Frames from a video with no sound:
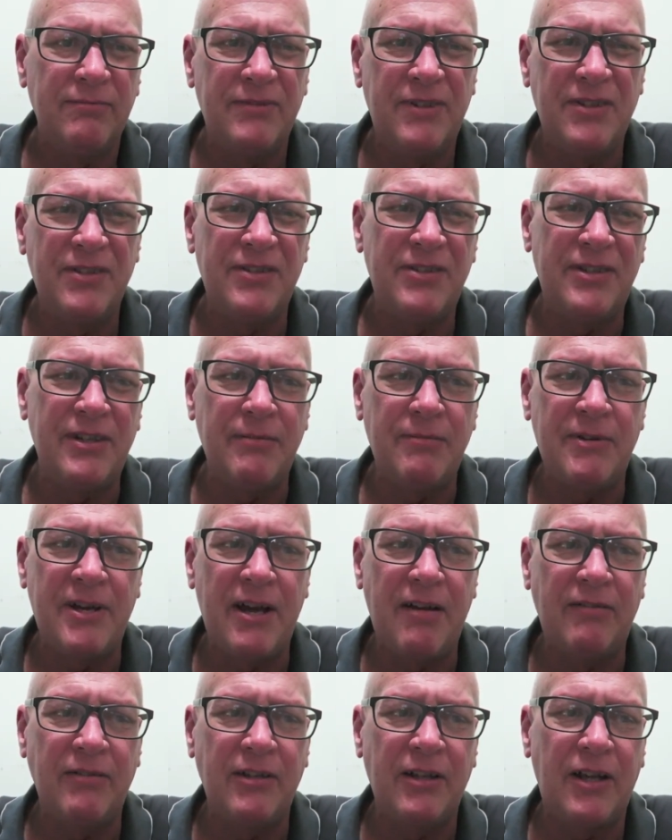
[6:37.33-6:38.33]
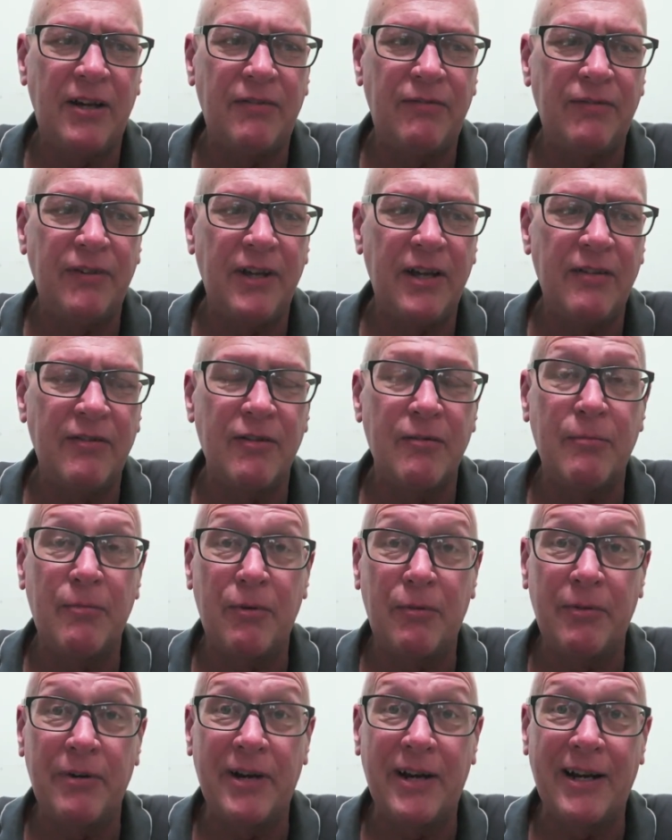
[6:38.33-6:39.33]
Didn't seem to have a lot of flavor,
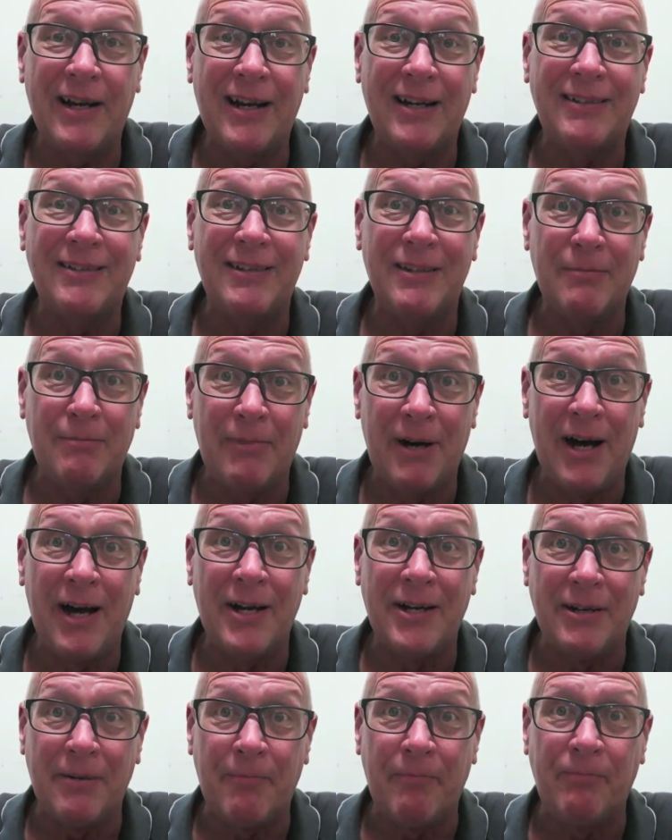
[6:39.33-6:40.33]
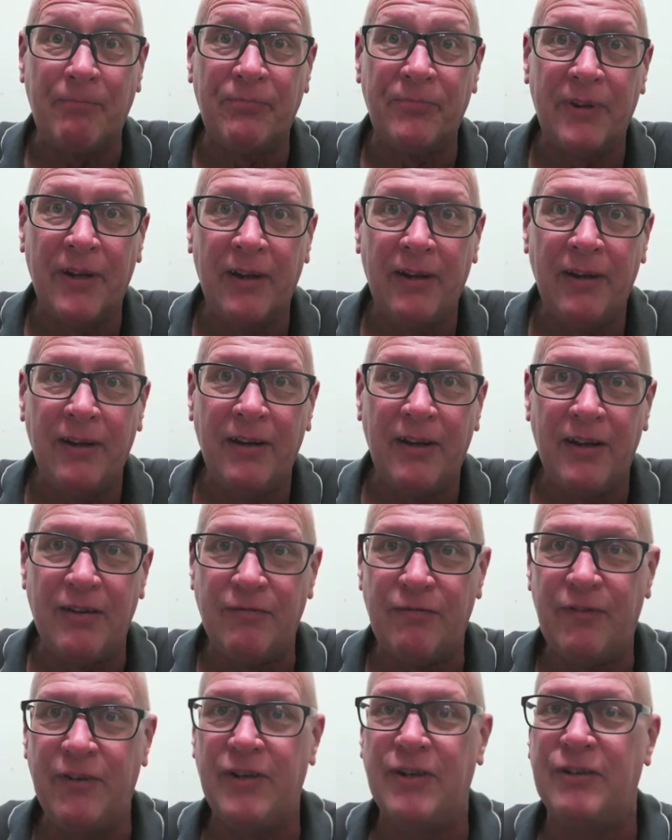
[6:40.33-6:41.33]
but when I got to the bottom
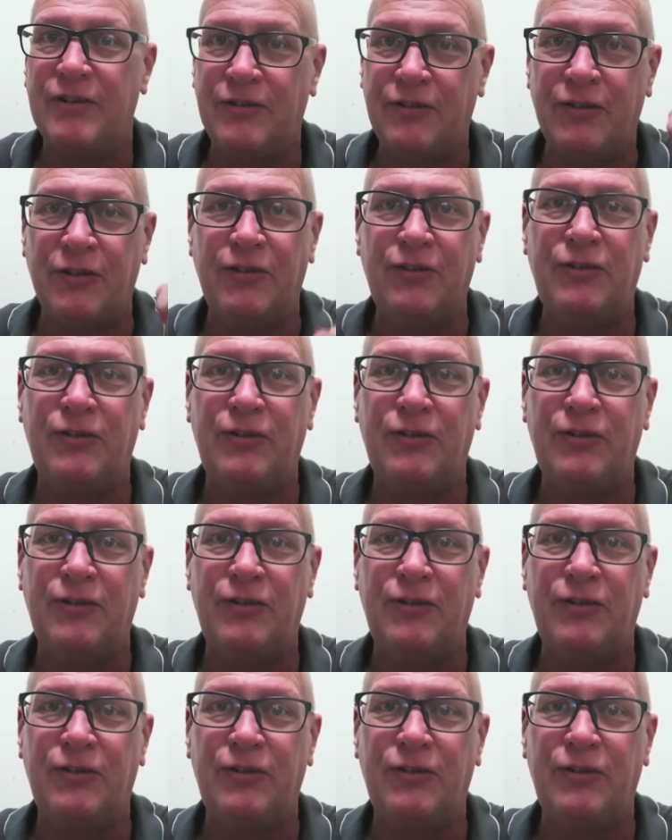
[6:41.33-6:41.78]
and finished the